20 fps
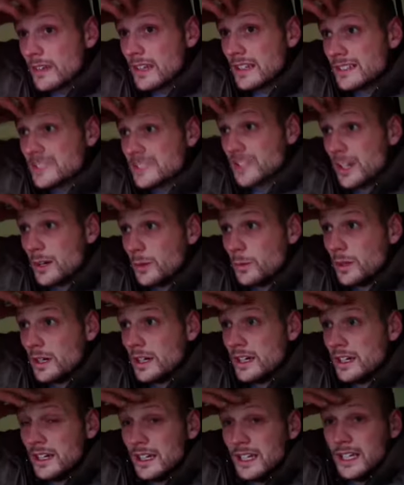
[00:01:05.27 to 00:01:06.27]
So,
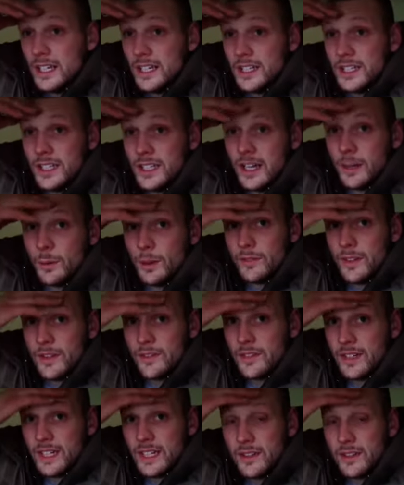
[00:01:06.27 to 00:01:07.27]
uh, you know, I've
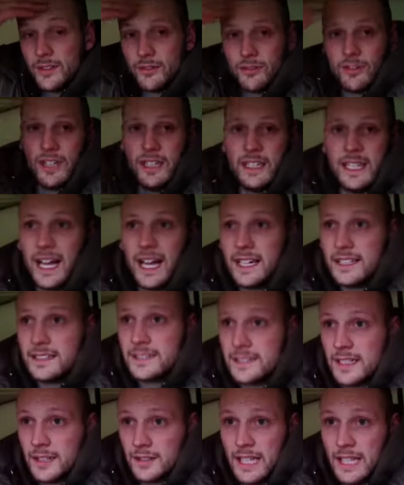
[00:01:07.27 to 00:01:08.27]
given it three
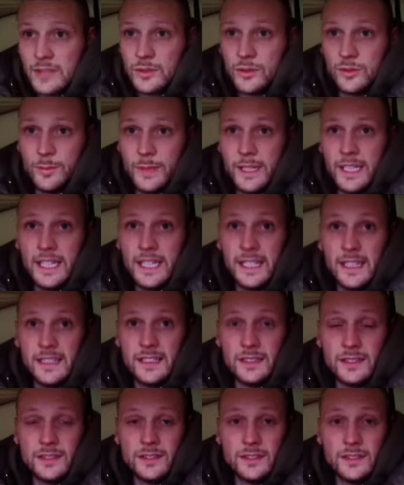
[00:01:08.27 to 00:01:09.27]
nights. I'd like to have been here
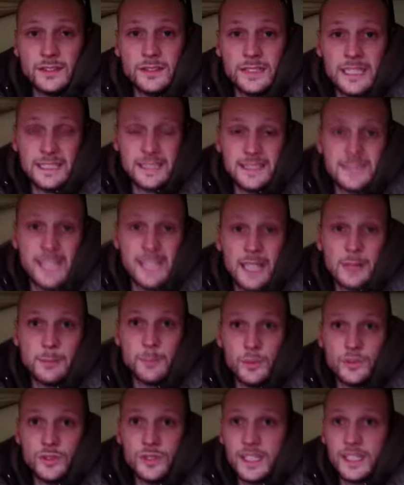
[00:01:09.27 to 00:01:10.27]
last night,
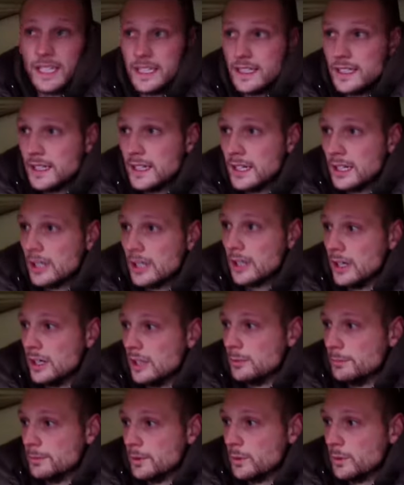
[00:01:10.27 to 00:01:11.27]
Monday,
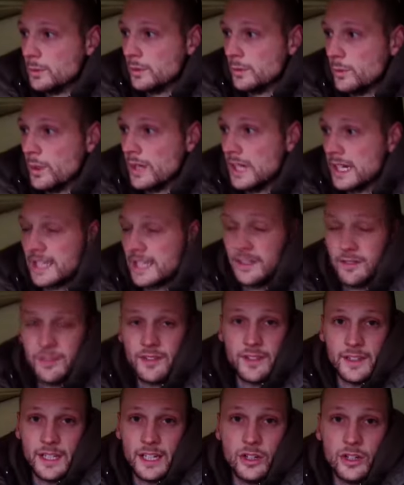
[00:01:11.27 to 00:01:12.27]
um, but with work and
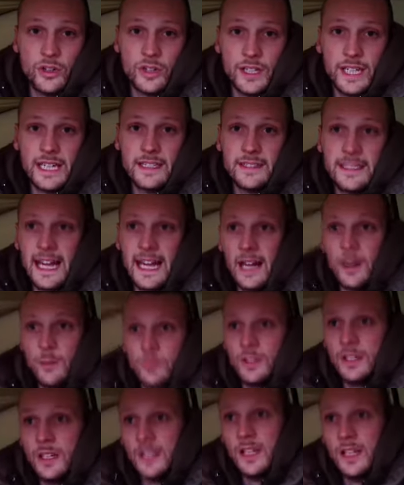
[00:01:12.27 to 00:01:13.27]
everything, I couldn't get down.
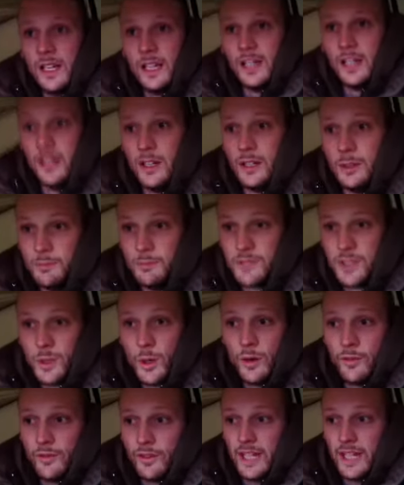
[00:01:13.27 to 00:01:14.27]
Um, so
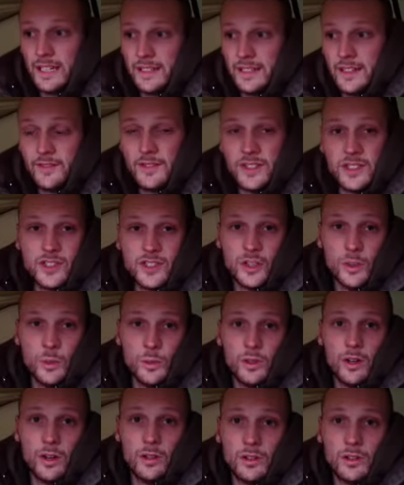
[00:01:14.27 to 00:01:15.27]
hopefully, I haven't left it too
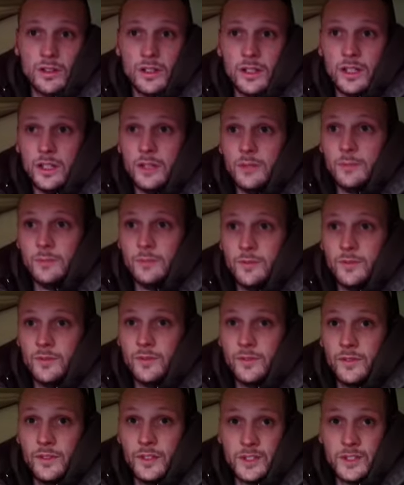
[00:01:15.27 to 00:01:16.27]
long um,
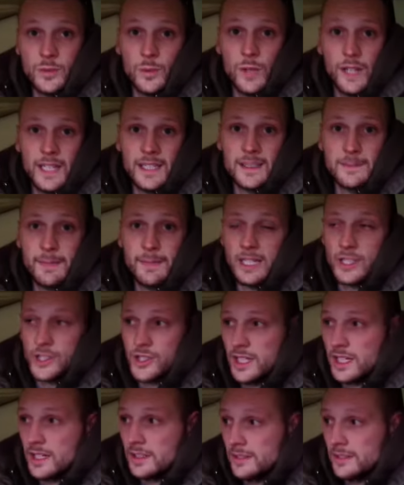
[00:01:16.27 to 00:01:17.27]
for it to work its
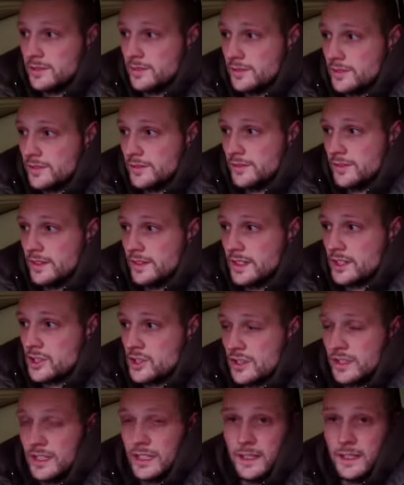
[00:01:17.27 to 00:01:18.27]
magic. And they've, they've
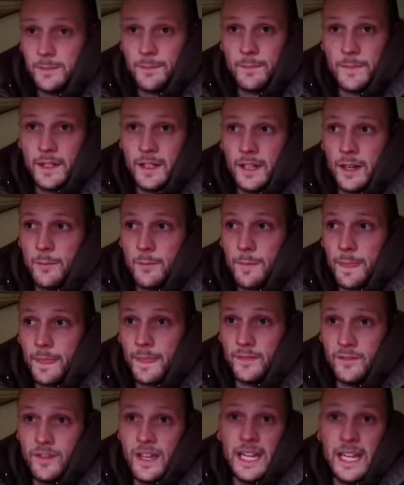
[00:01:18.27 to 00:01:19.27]
literally, you know,
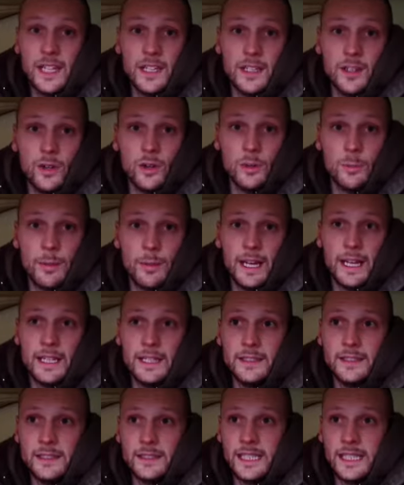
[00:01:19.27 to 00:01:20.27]
the bait and all the bait,
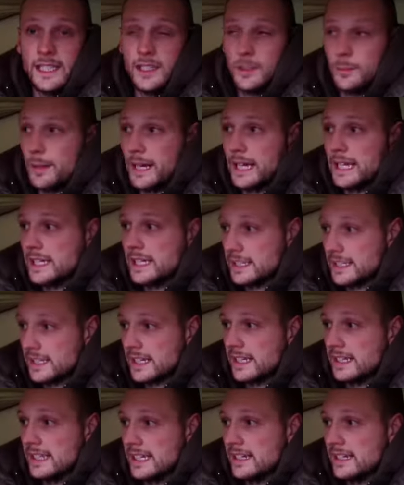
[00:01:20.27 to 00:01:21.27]
eaten the bait, and then
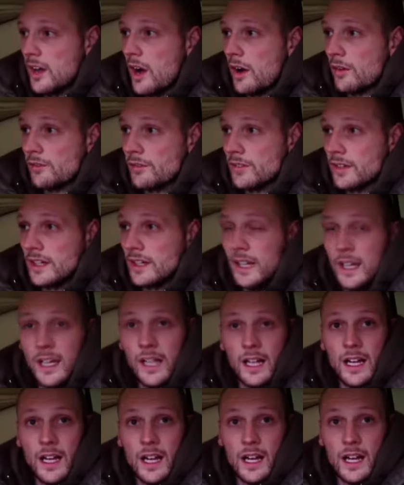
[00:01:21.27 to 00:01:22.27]
cleared off.
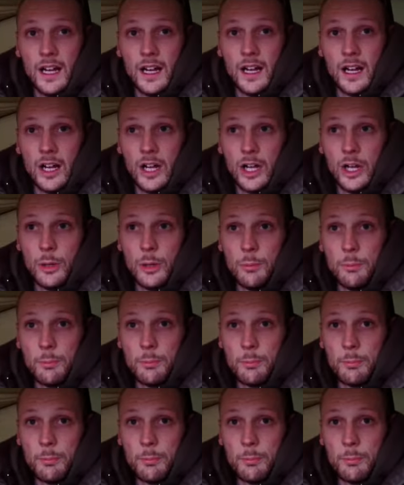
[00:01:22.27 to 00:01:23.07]
Um,